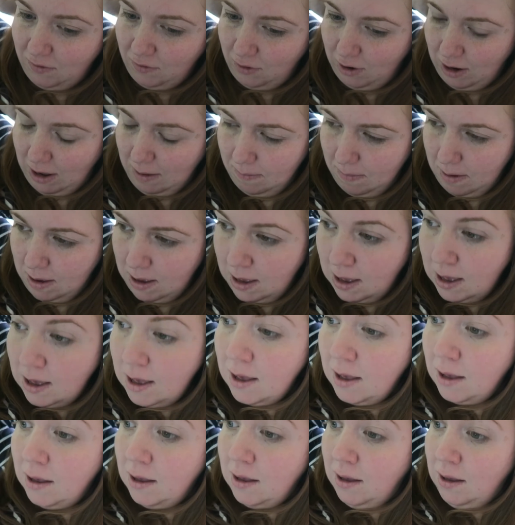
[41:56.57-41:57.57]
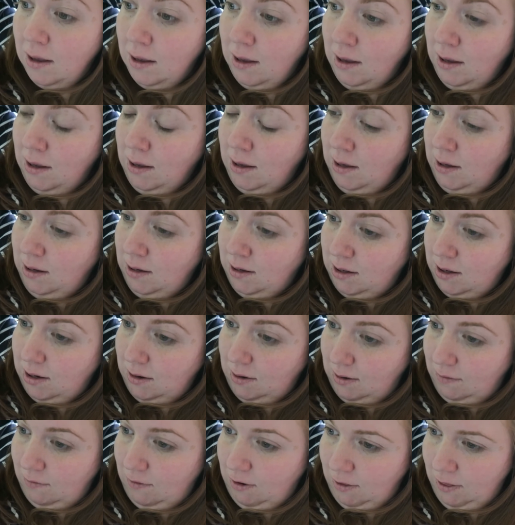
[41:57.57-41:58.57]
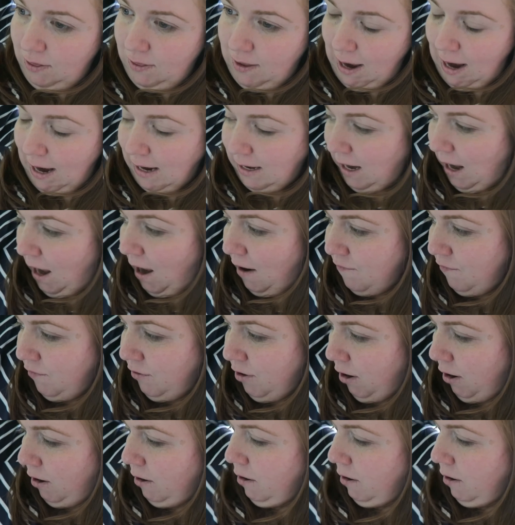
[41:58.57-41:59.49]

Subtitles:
for him. So I've done that. I've